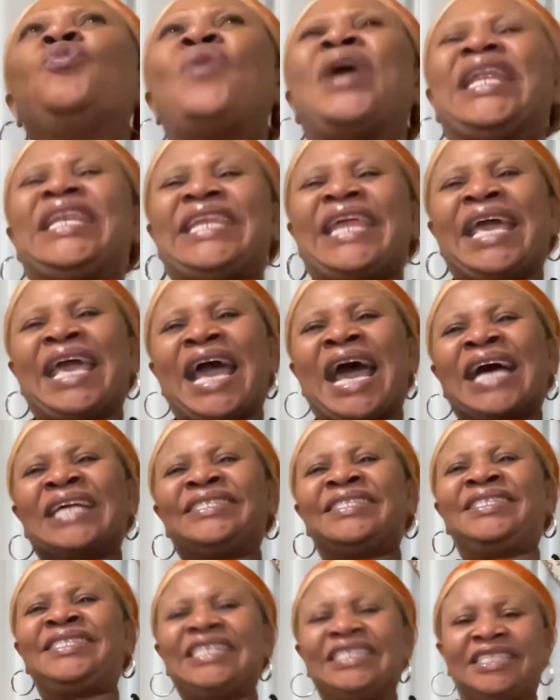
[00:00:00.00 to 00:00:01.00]
when they are
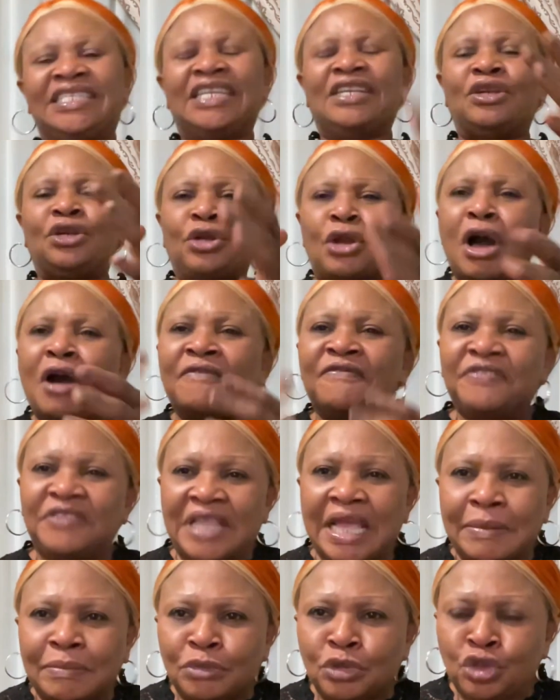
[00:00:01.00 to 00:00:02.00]
sitting, love
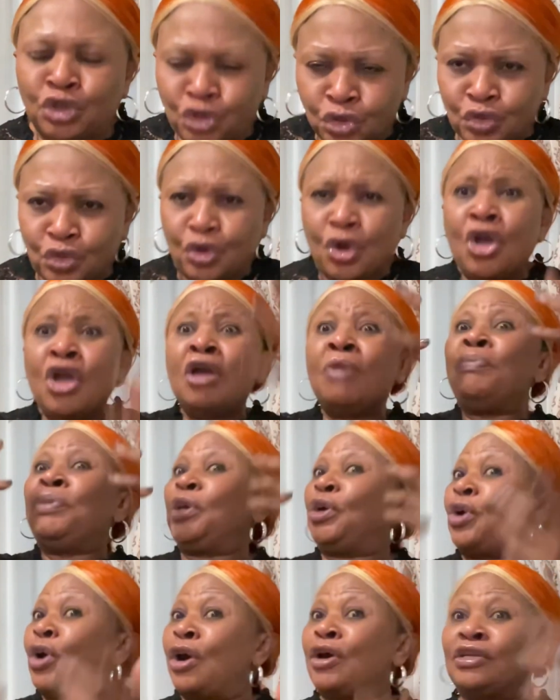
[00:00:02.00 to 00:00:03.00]
them too,
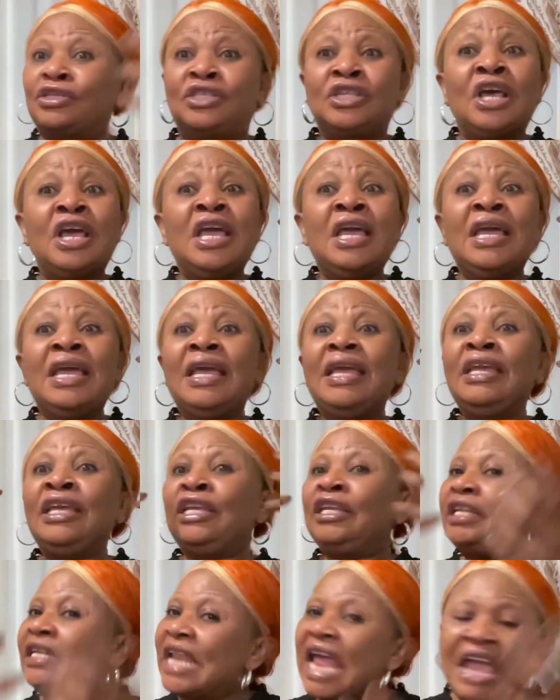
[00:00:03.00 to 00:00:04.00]
because
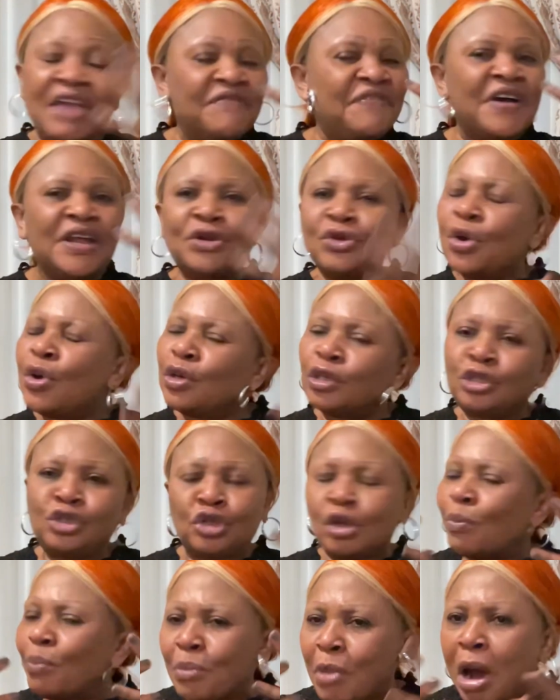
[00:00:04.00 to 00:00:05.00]
he never know
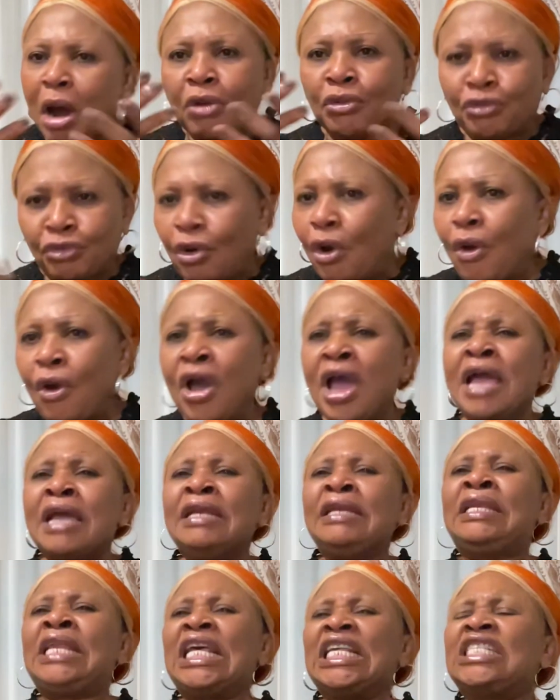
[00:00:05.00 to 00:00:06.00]
tomorrow.
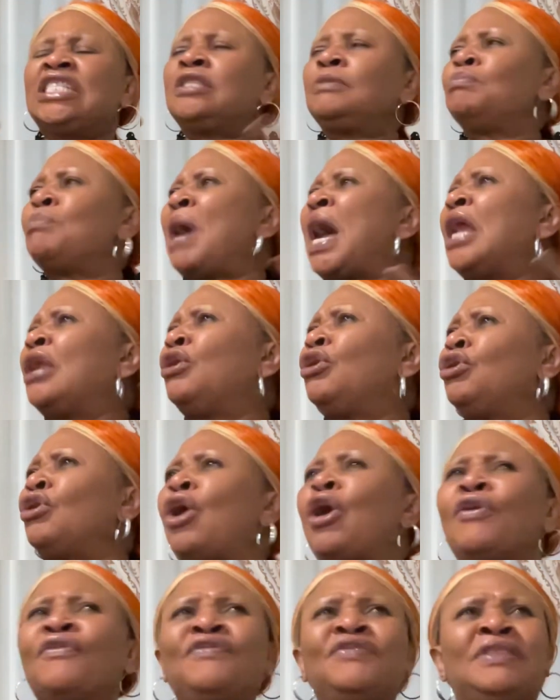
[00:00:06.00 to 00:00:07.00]
This man
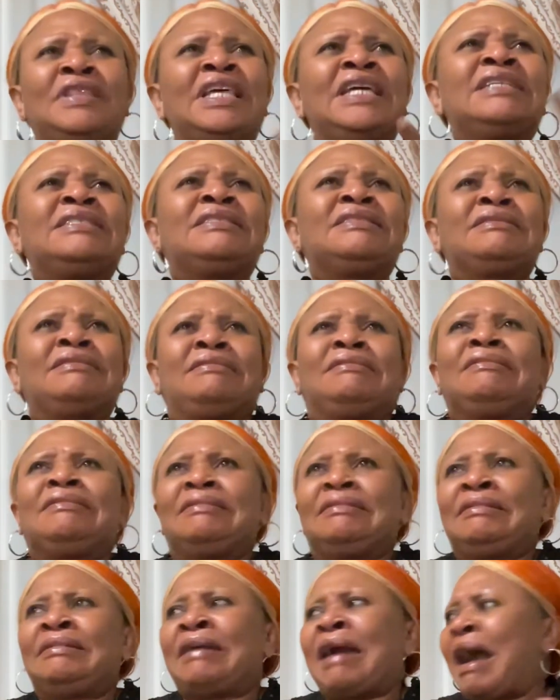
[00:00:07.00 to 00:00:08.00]
loved this
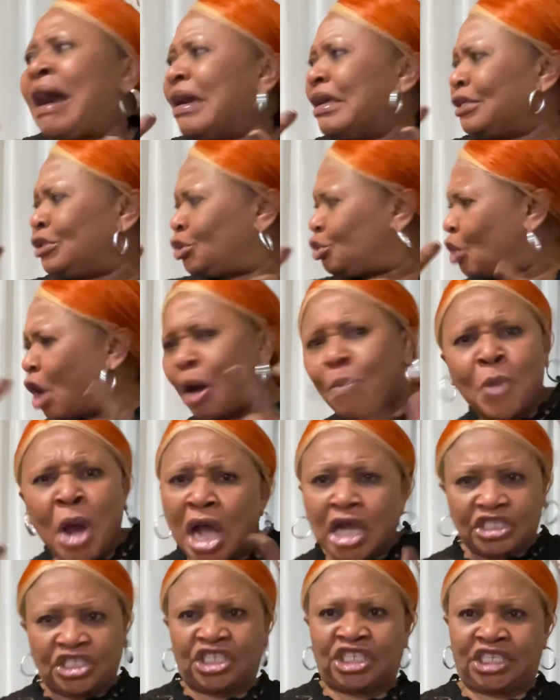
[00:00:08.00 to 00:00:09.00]
guy so
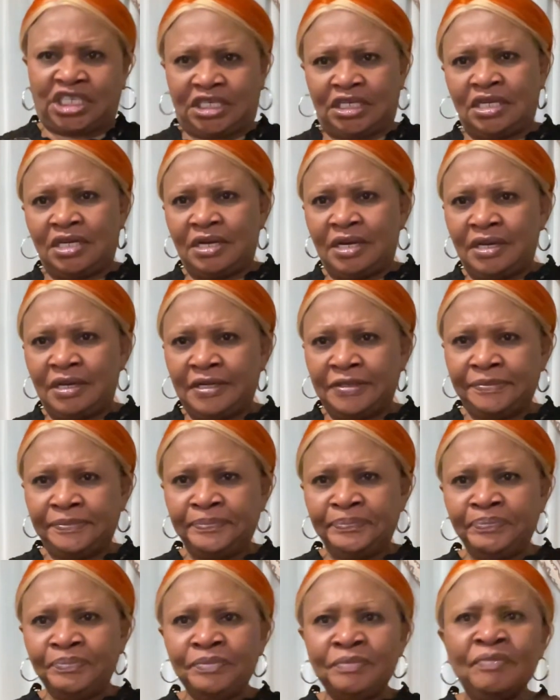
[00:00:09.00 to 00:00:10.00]
much.
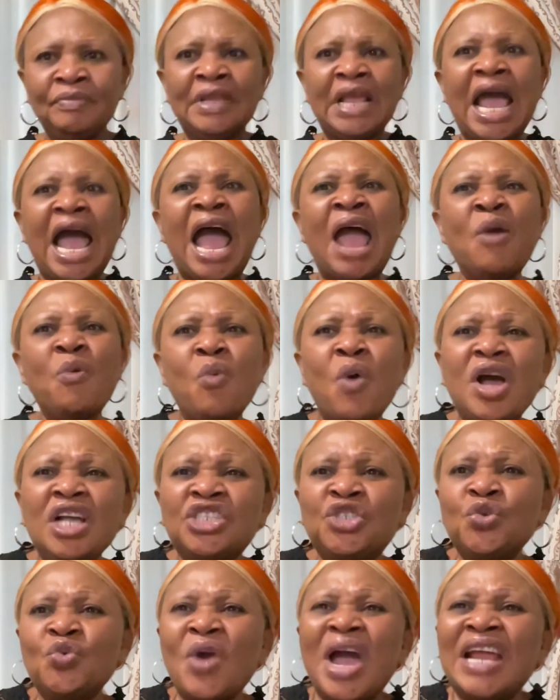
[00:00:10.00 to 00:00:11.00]
I
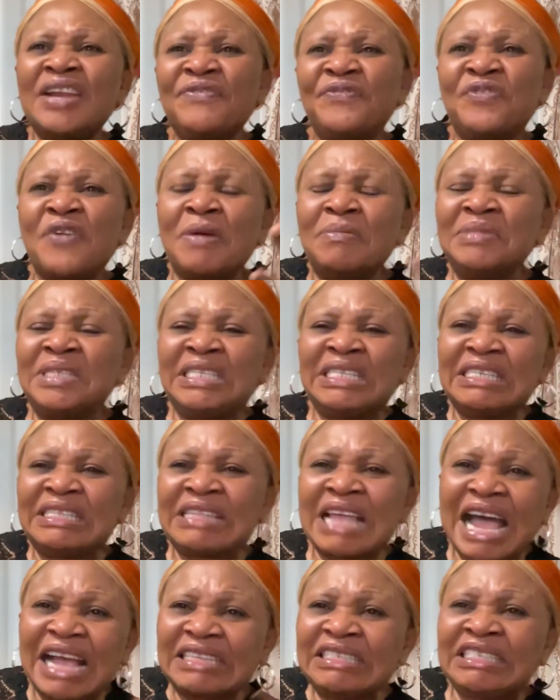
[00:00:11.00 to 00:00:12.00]
watched one from
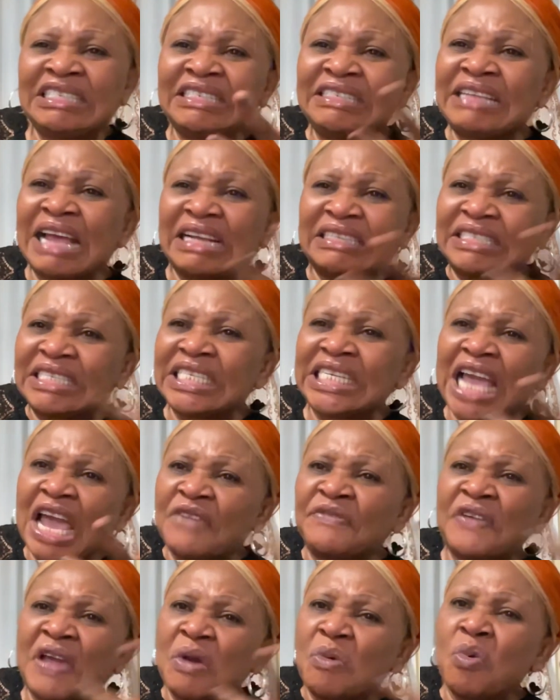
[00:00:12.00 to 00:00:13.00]
Zitachi that
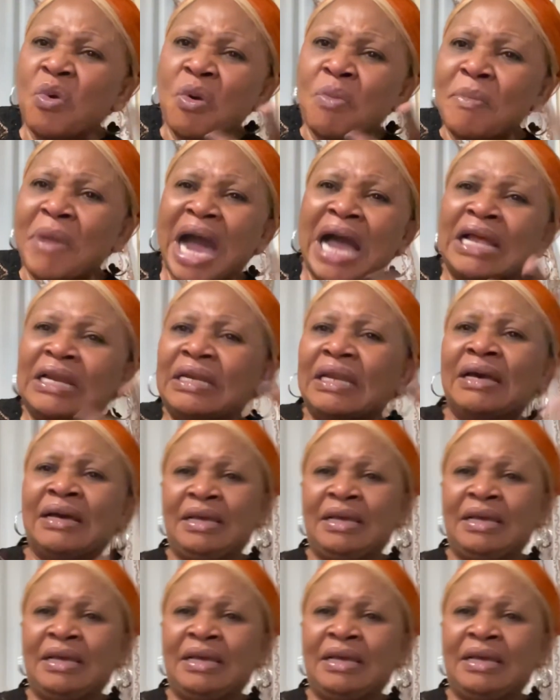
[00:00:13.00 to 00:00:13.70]
gave a woman